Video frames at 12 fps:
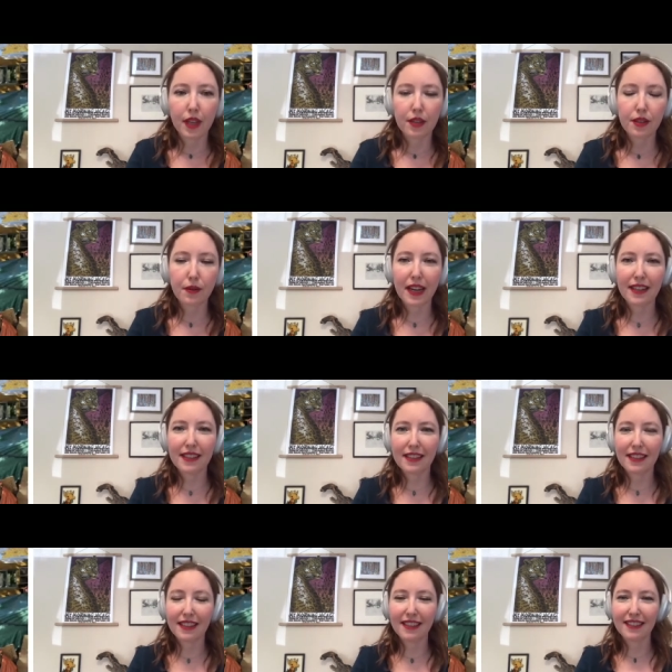So what
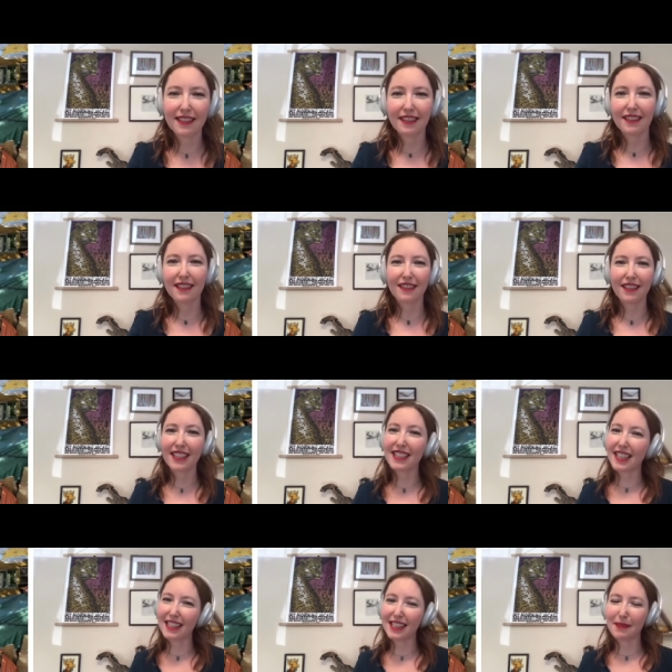does
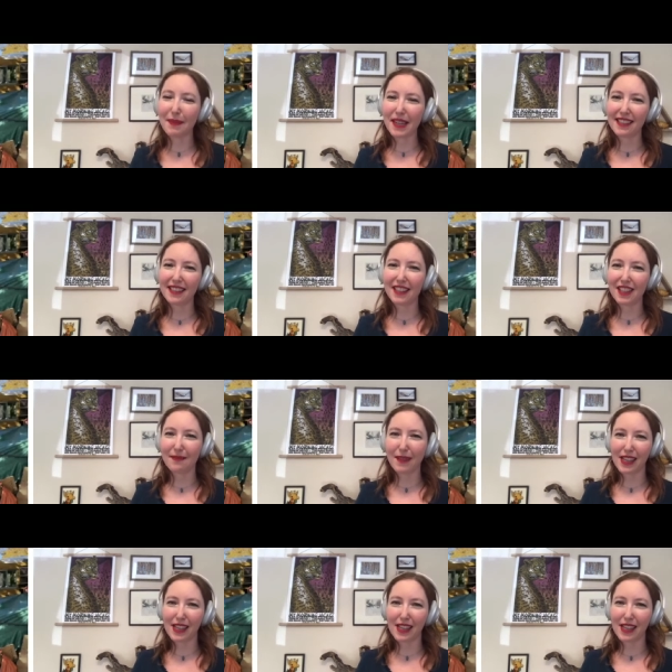consensus-based
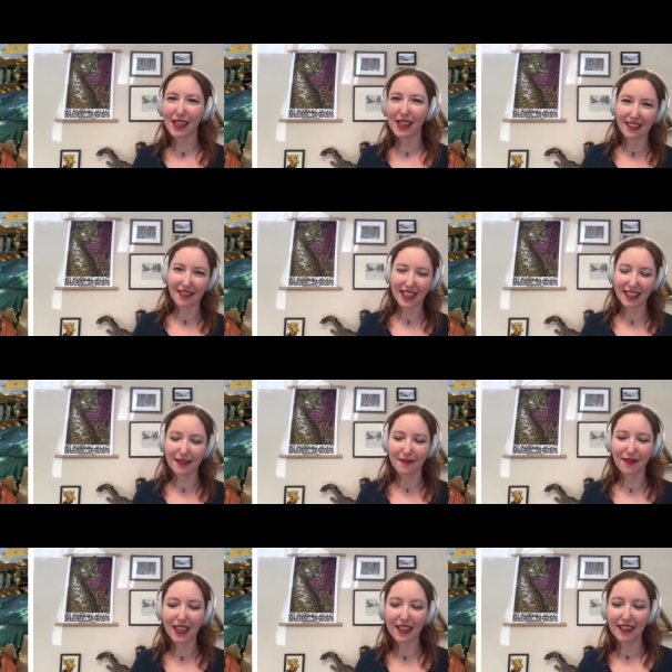decision-making
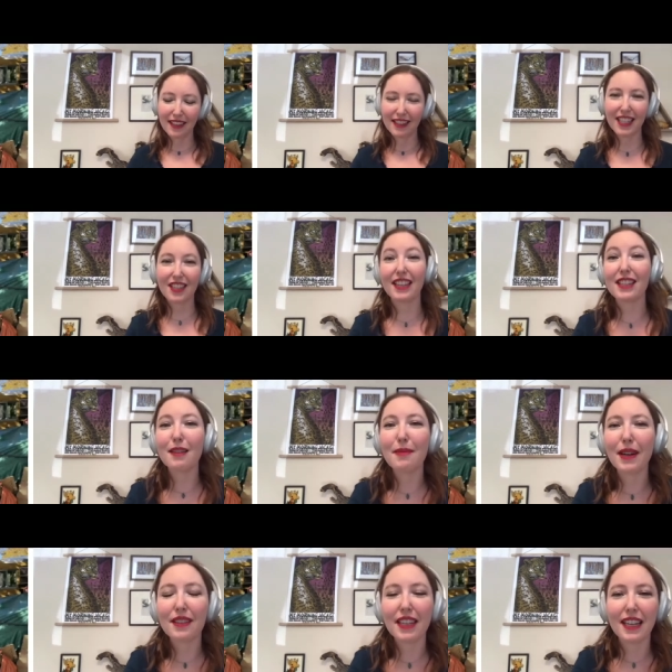activism teach us
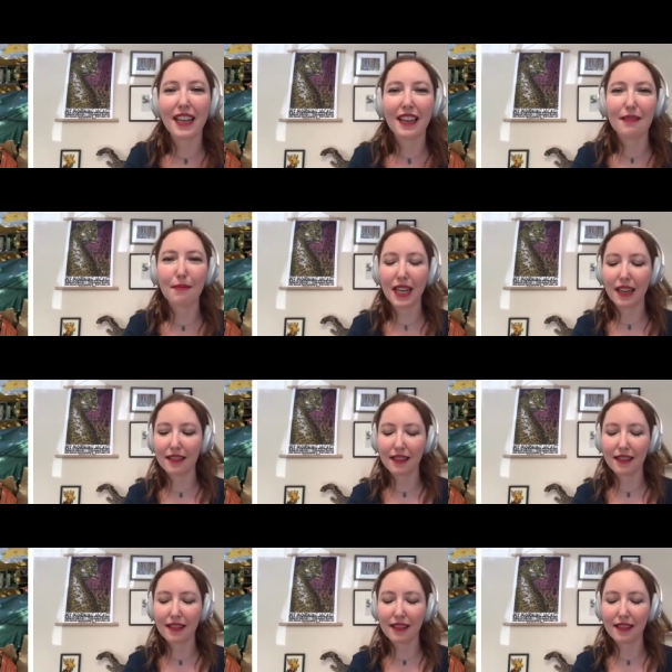about leading meetings
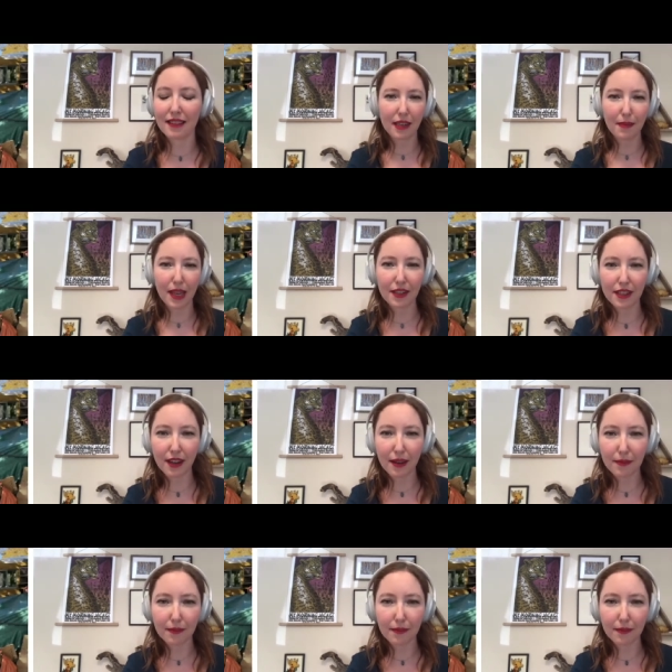as a project manager?